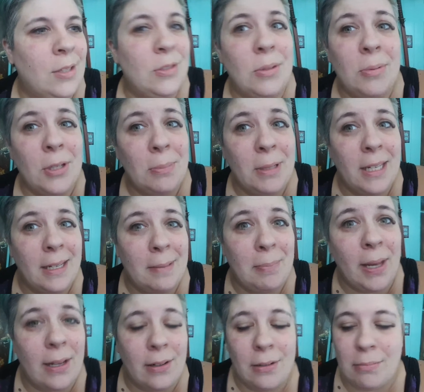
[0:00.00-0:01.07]
So I'm going to be getting
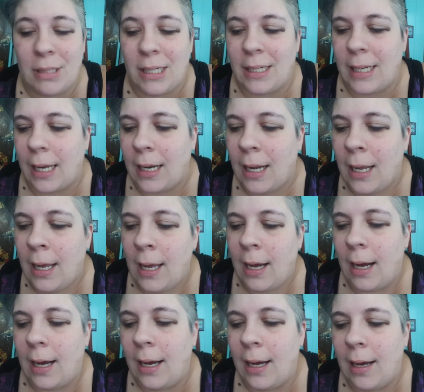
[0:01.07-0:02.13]
back on playing that.
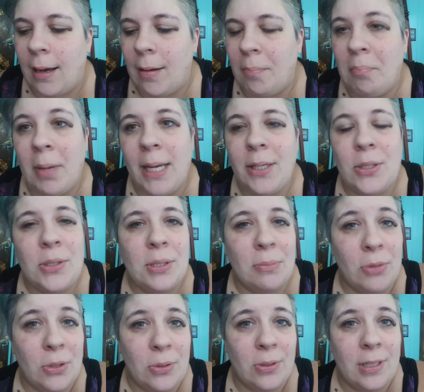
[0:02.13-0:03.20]
Might do
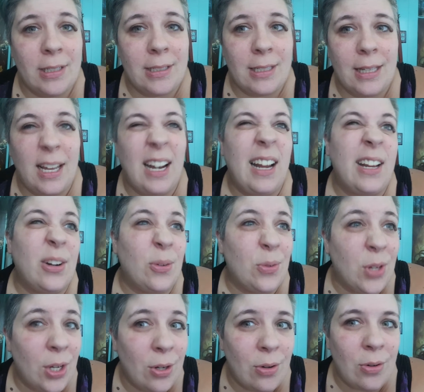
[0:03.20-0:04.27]
some recordings of that. I don't
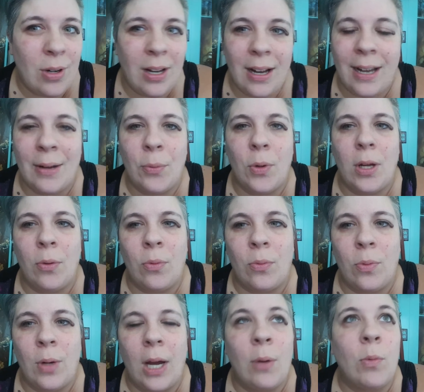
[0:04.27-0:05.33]
know.
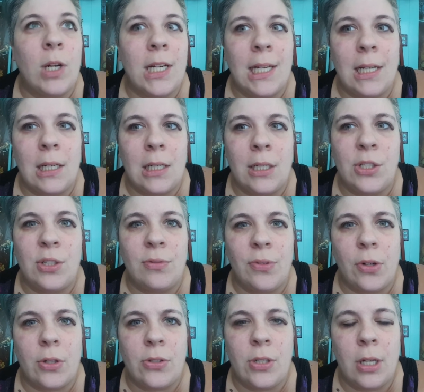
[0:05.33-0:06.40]
I want to get Legion
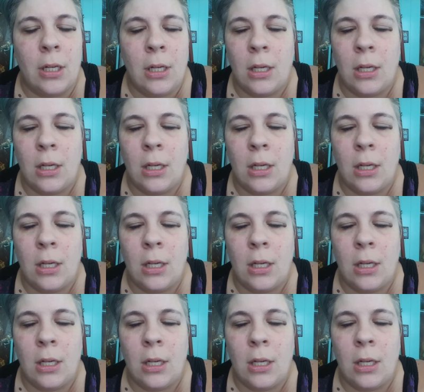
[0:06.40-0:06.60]
first.